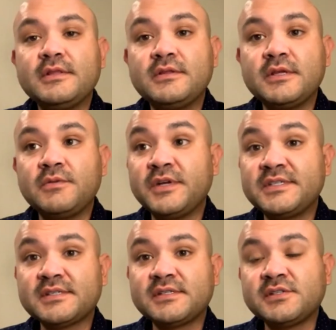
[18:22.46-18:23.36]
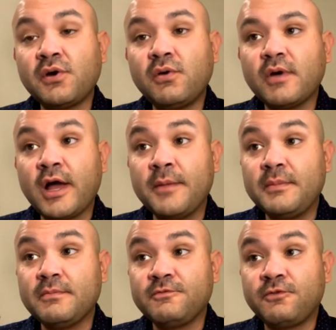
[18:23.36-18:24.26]
The risks.
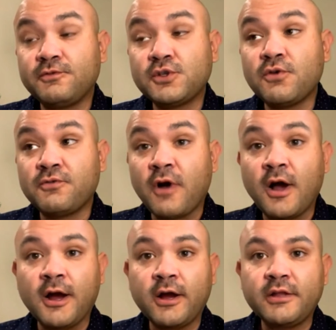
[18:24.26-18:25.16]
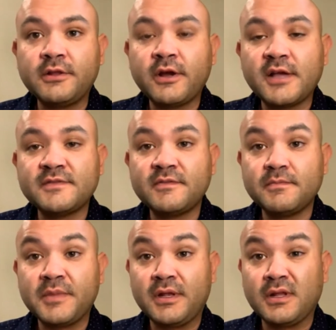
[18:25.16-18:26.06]
So far there hasn't
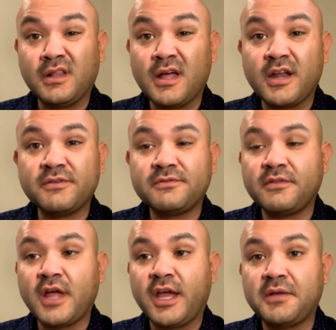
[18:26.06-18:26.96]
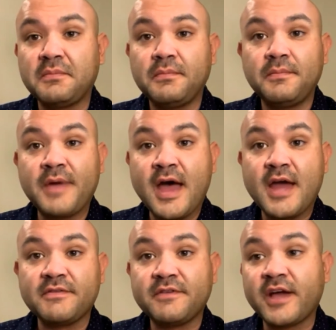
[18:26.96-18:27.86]
been a lot of like bad
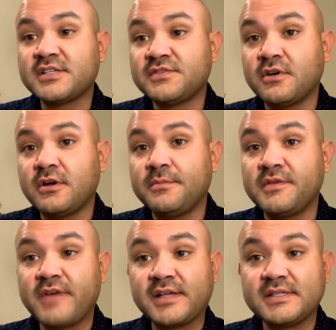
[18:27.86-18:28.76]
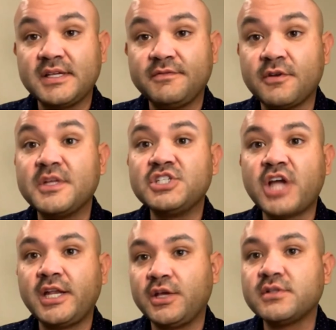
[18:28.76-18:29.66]
effects from the vaccine, from the
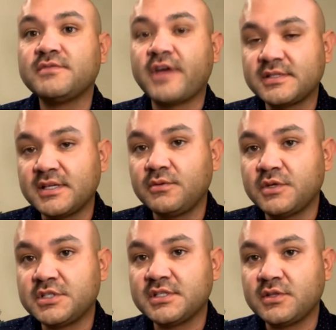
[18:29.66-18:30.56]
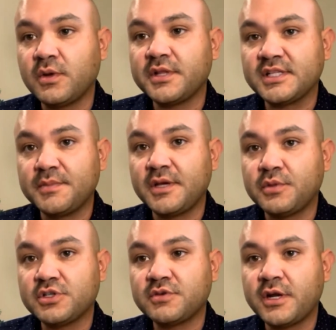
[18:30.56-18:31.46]
Jynneos vaccine, which is the one that's being
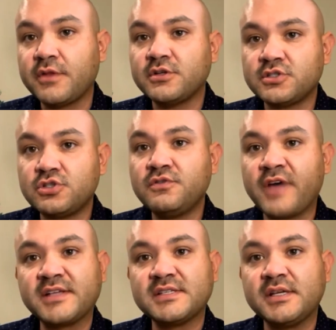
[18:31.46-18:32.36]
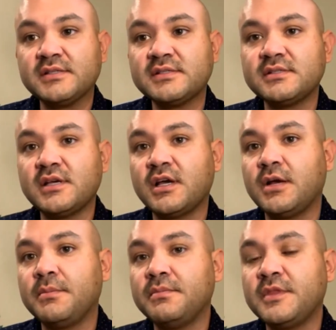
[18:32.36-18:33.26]
pushed right now. There's two vaccines.
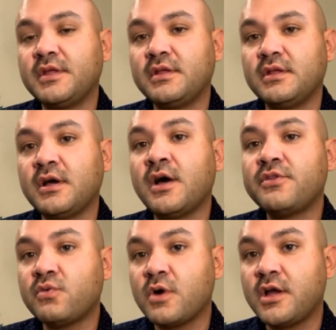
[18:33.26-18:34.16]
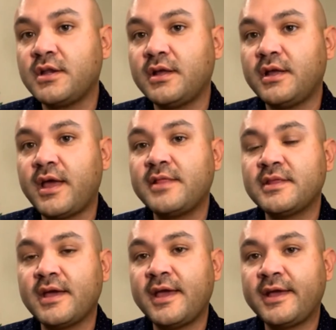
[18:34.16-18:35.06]
The other one, the
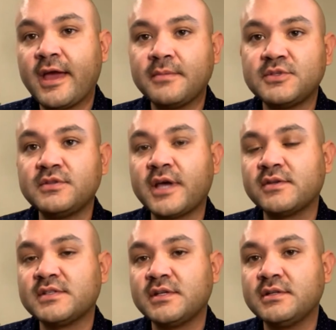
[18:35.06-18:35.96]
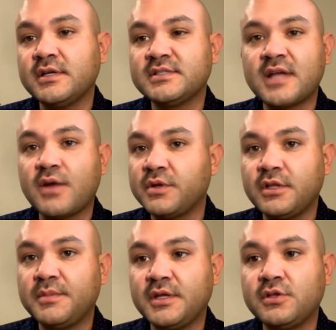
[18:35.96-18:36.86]
ACAM 2000, is not really
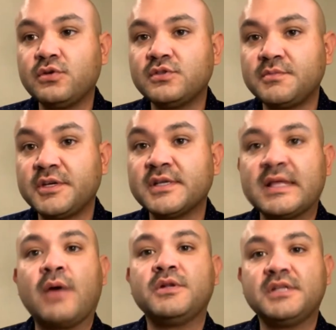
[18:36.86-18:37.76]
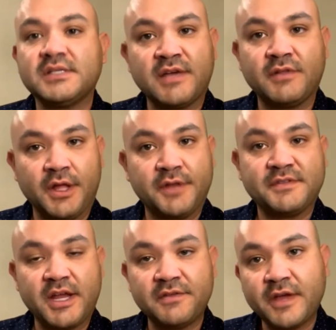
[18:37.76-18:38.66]
being used because that one does have a lot of
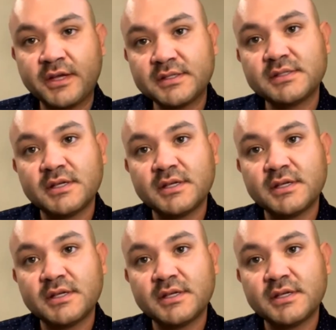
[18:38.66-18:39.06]
side effects.